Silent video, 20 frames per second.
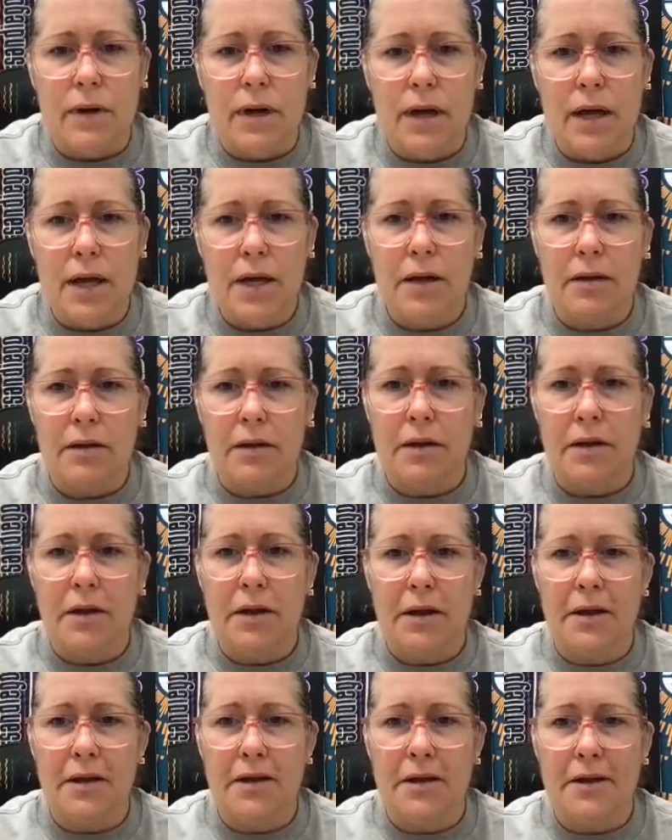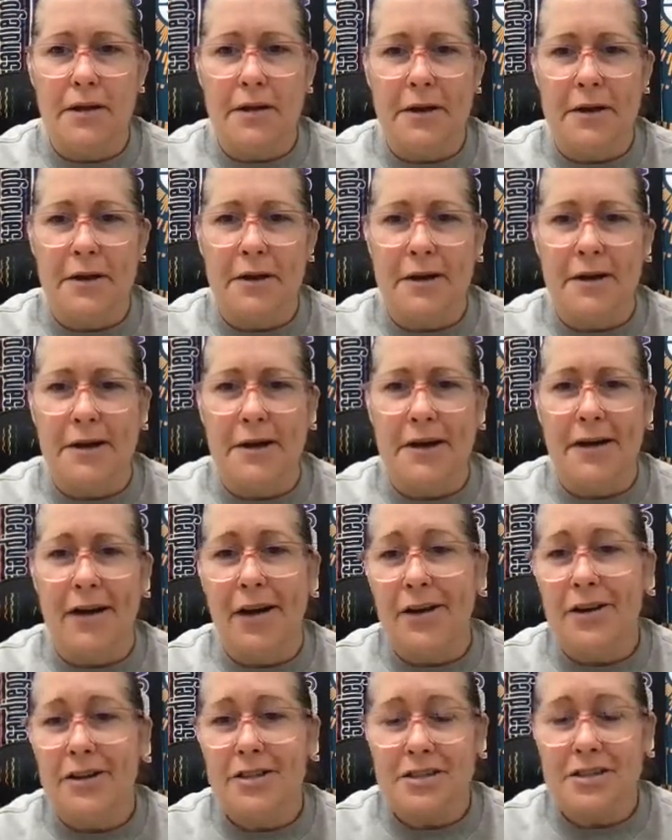hit a
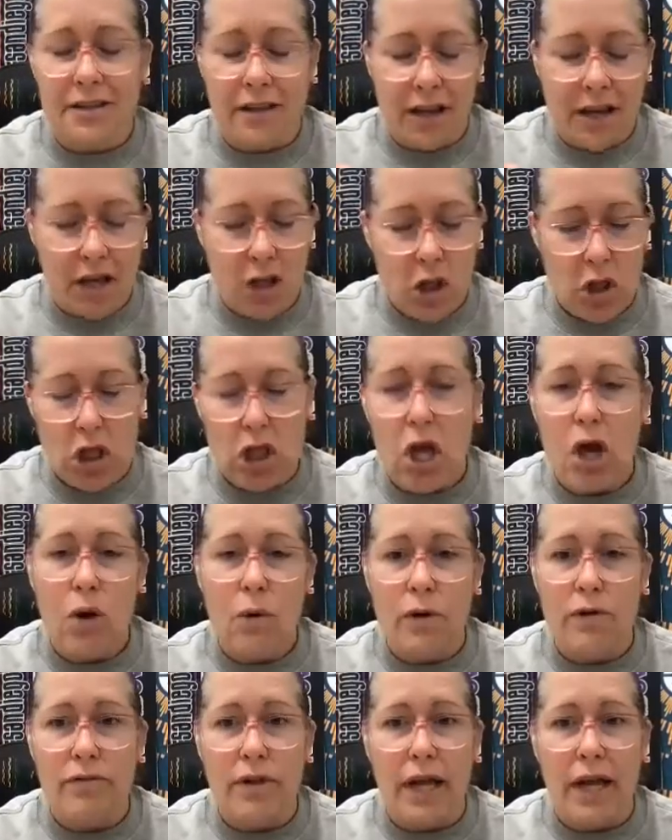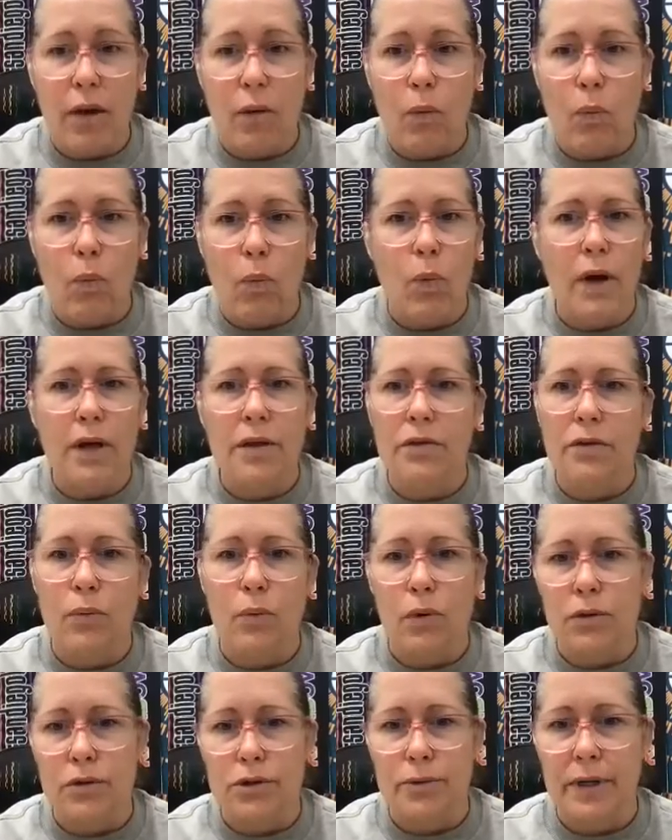honest low of what in the
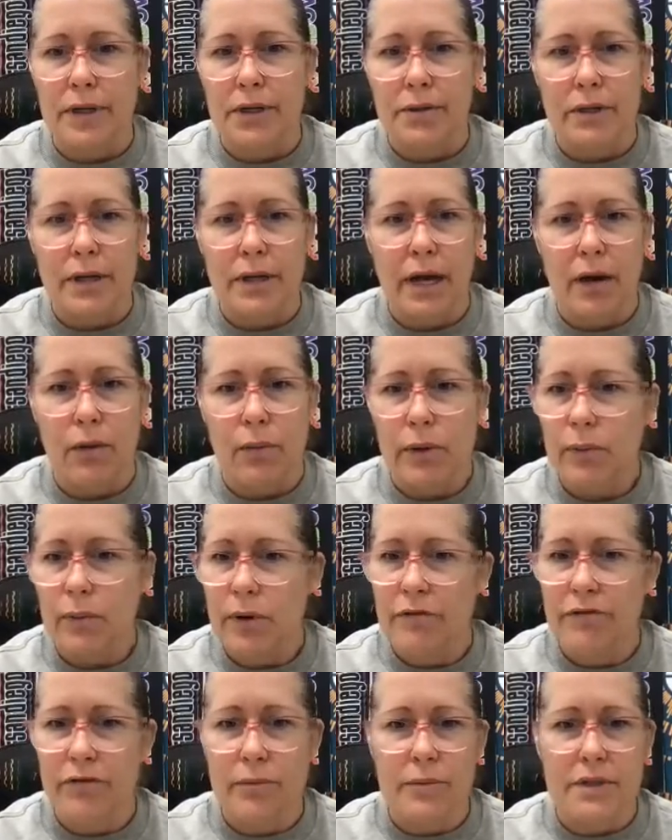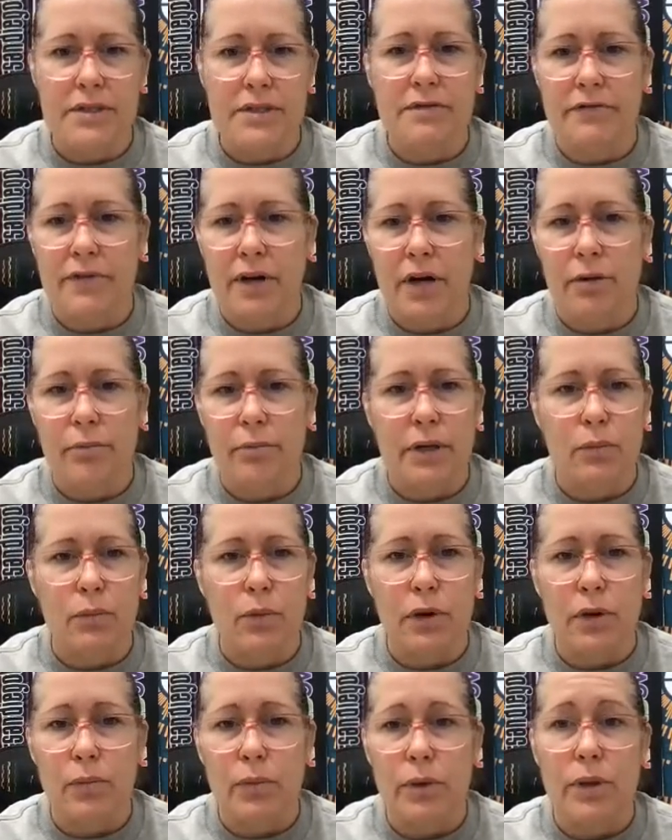world do I do now? We went from this environment
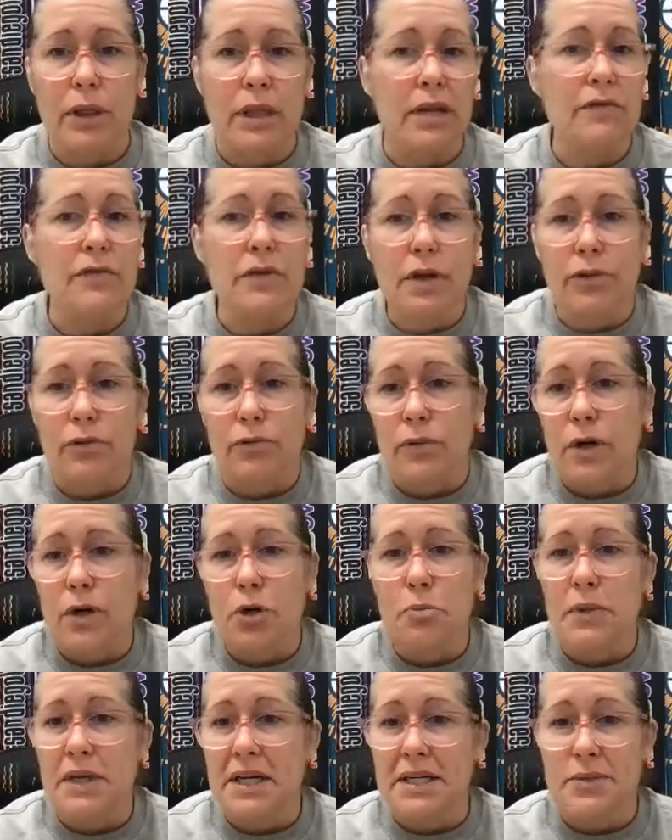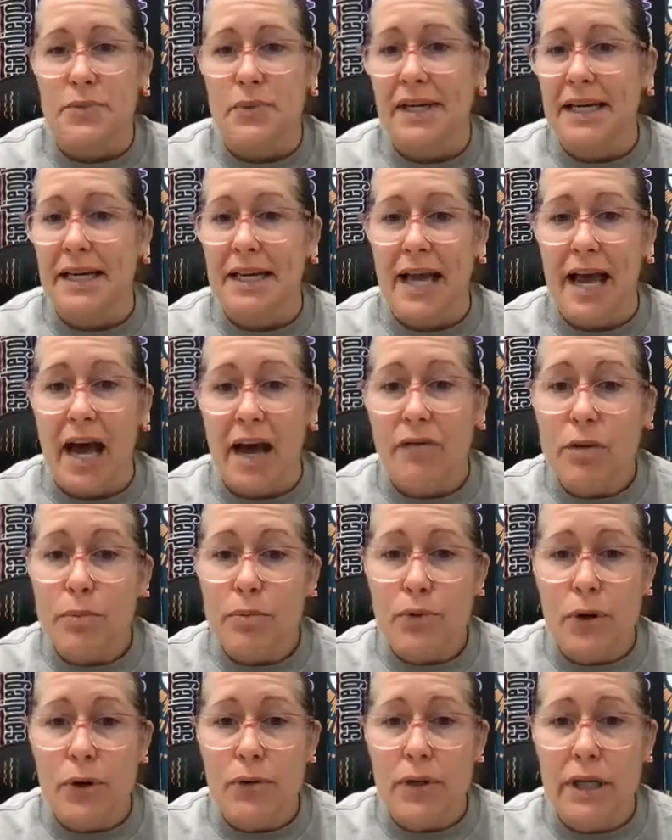where we lived on the road because we didn't have a
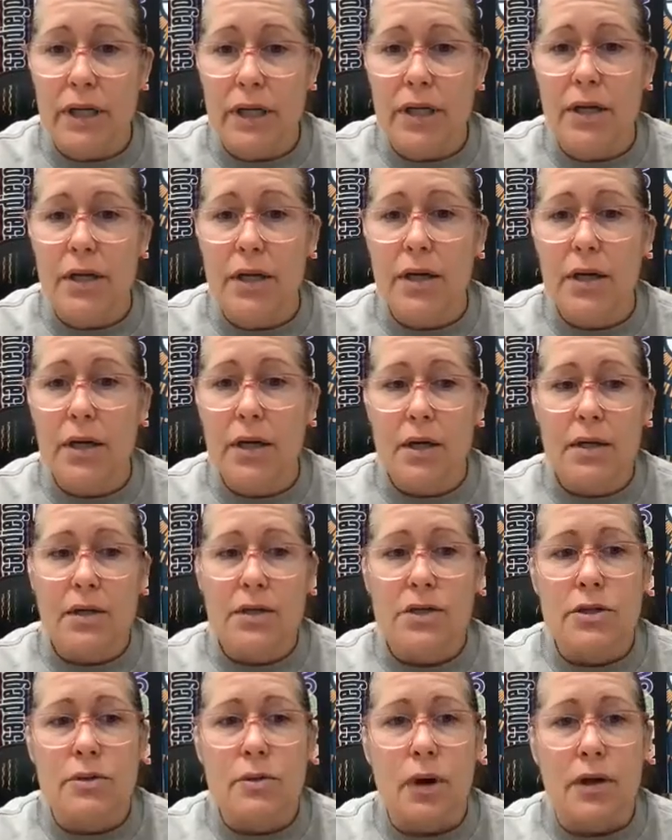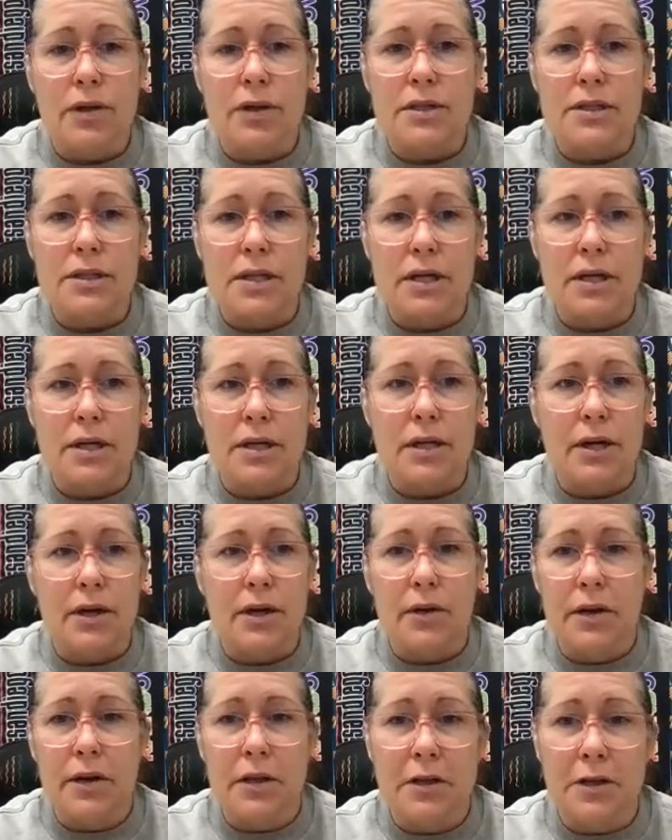pro league to all of a sudden,
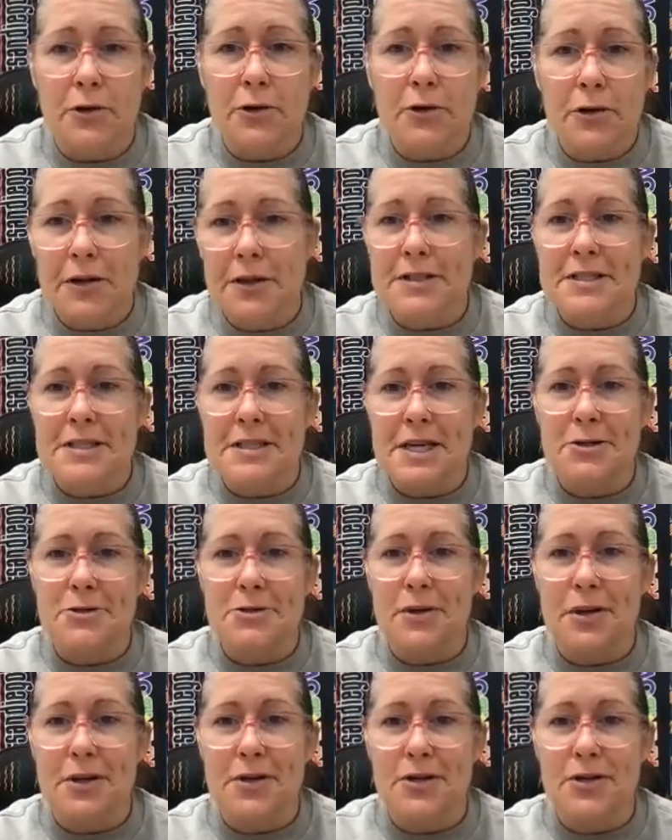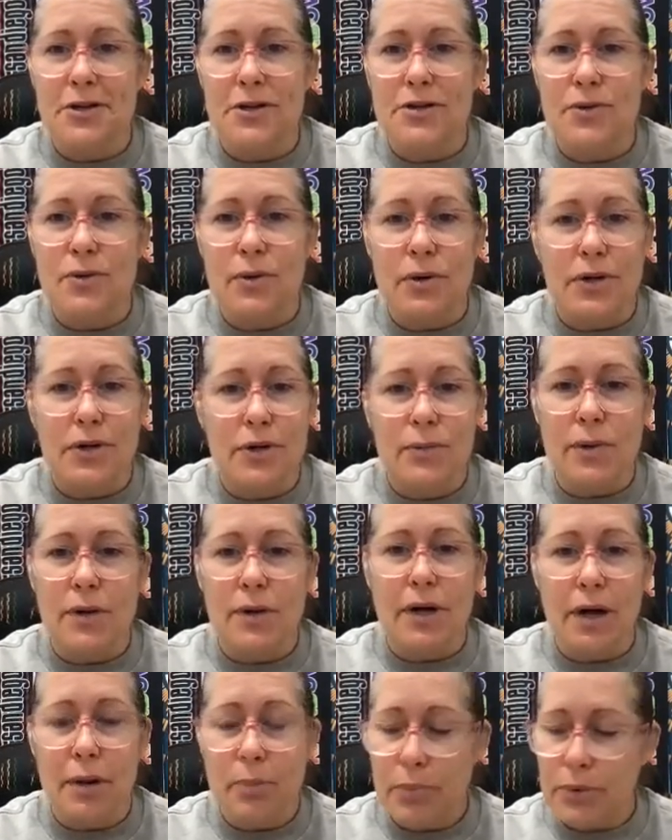and literally the schedule under your door, you
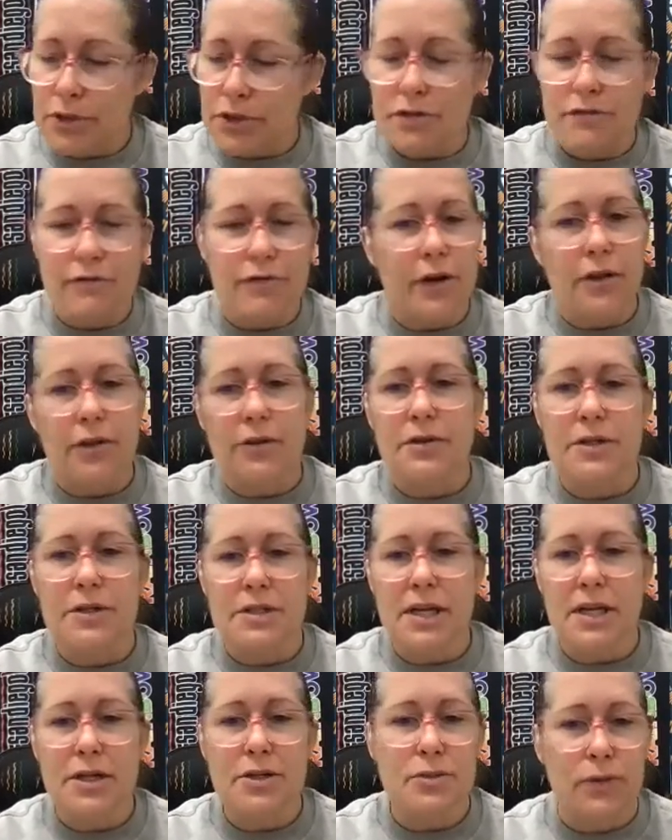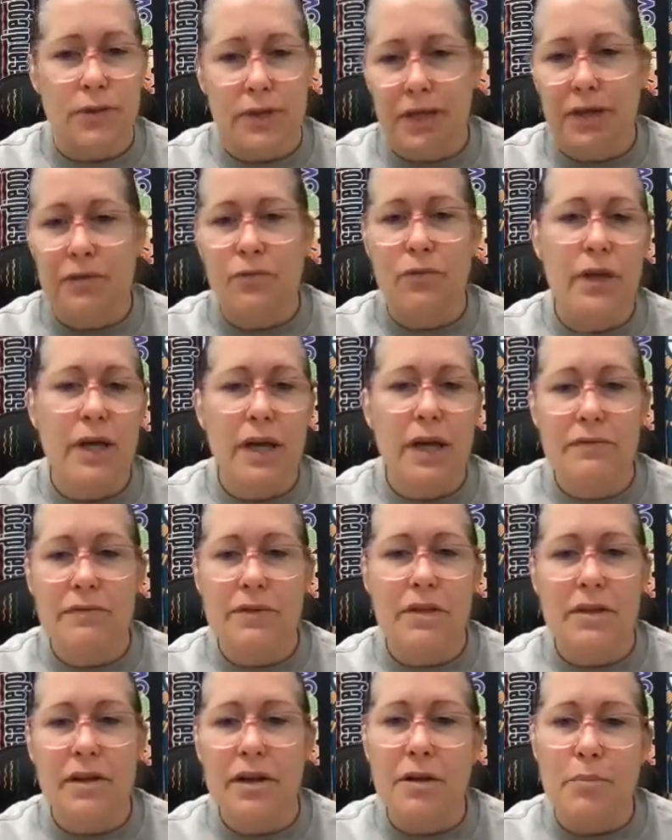woke up and just followed the schedule. You didn't really have to
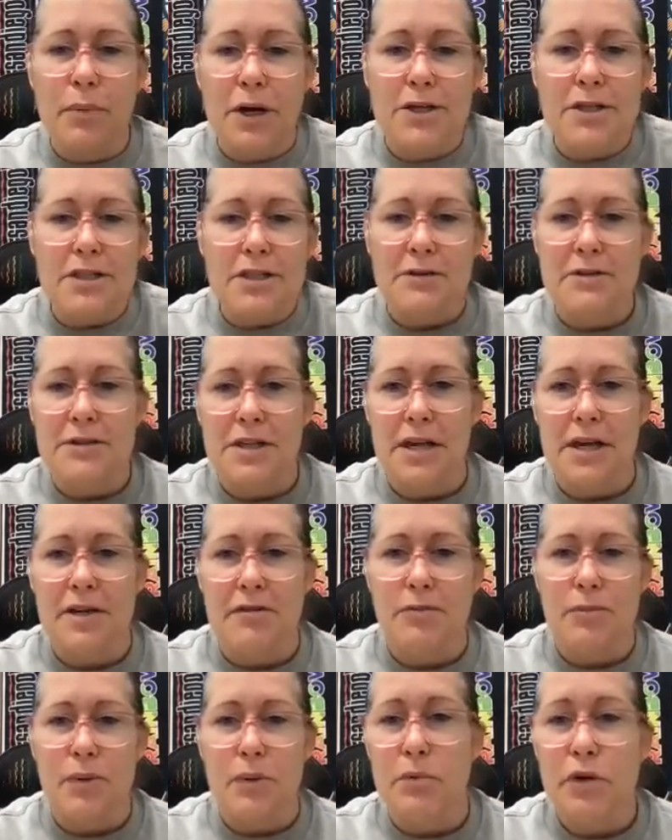think much outside of what